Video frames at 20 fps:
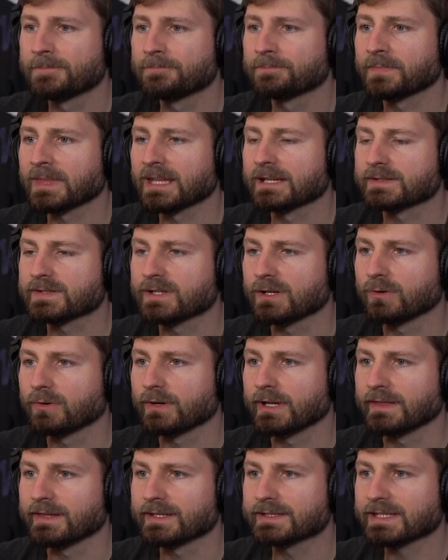So
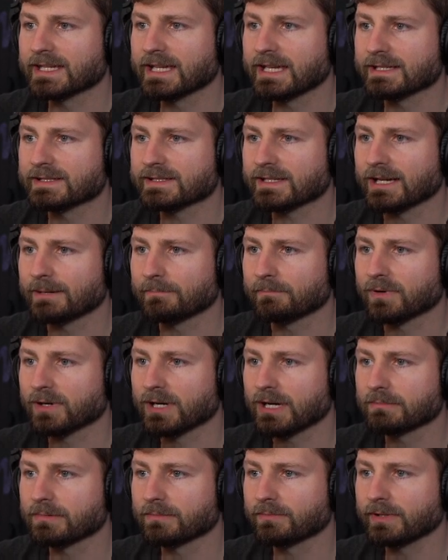in this case, I'm
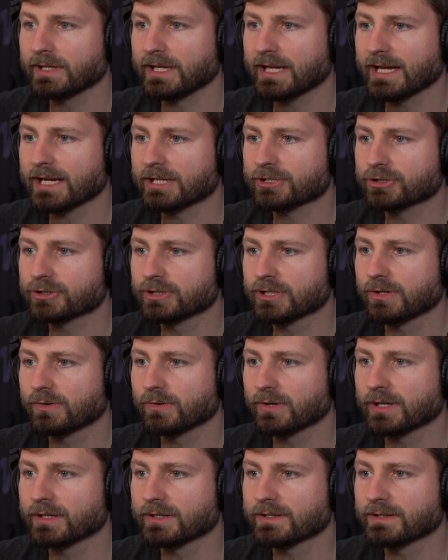probably actually
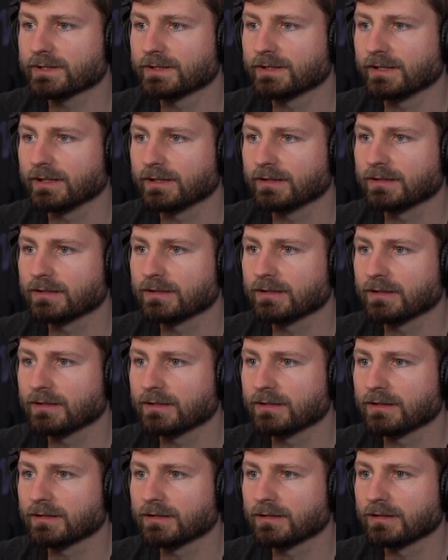going to,
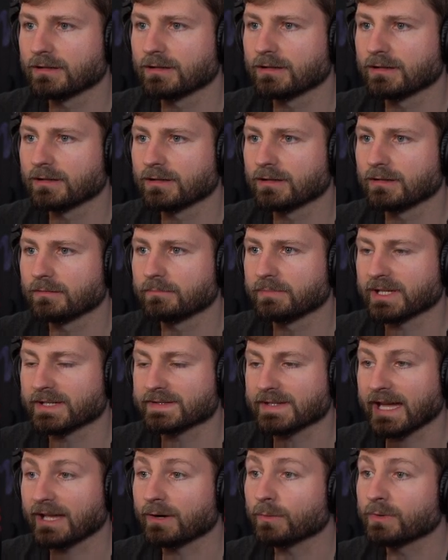because
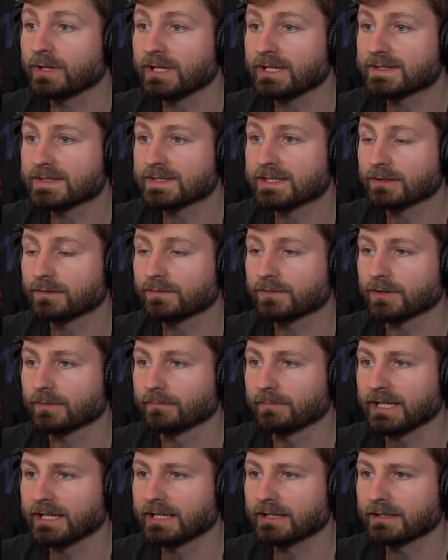I don't need silver
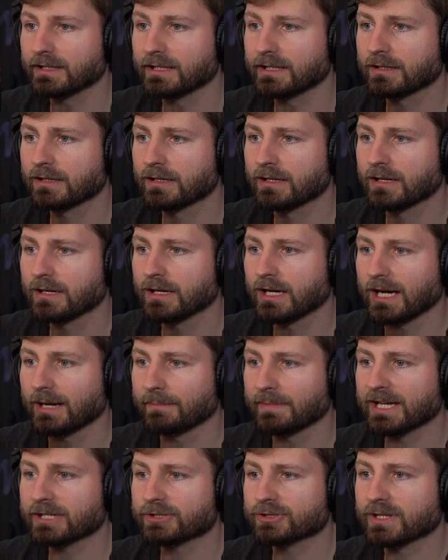immediately, I'm
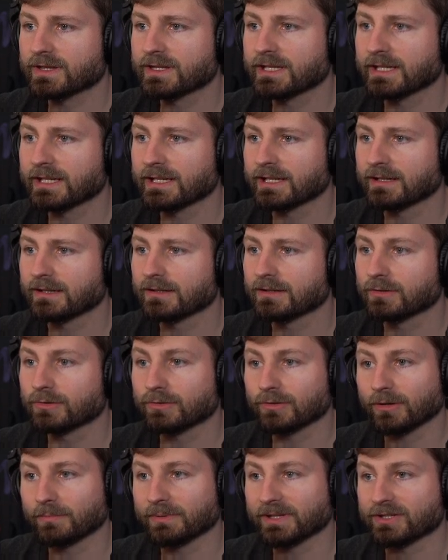actually thinking,
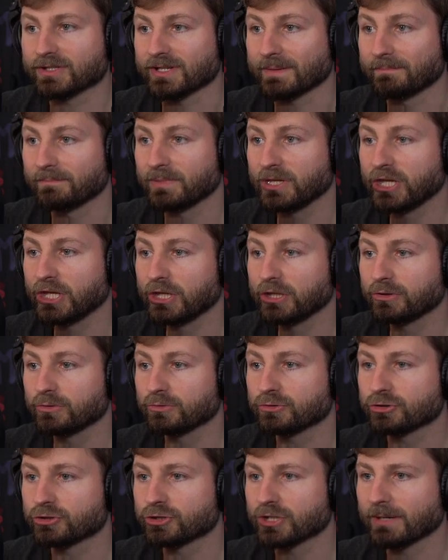oh, but there's a
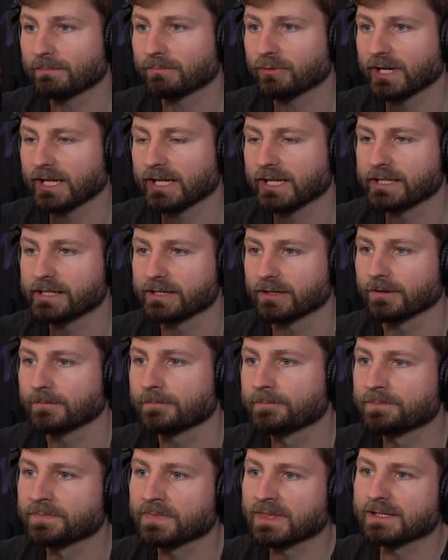huge jump right here.
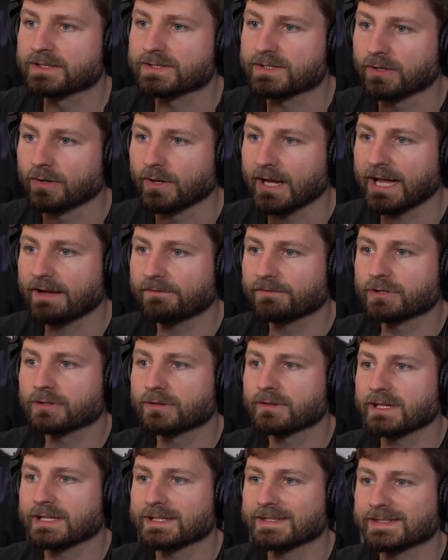So after
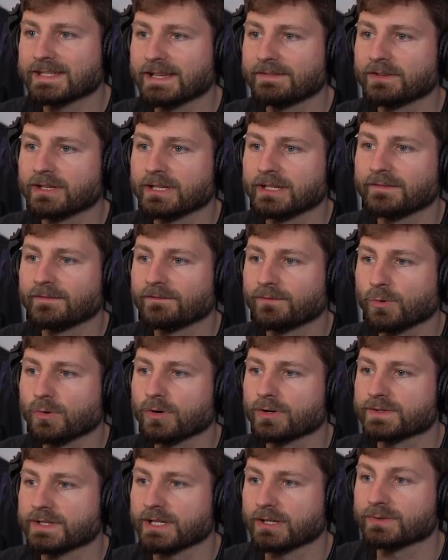the
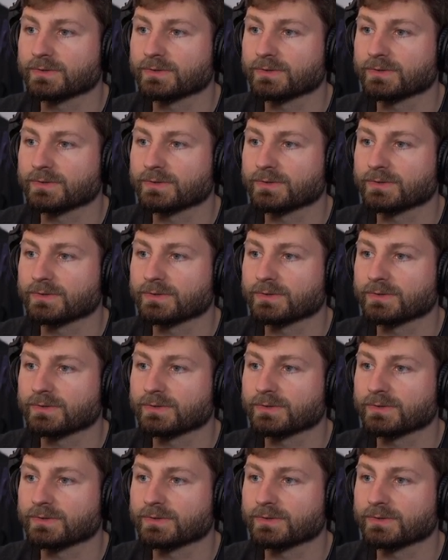74s, it goes to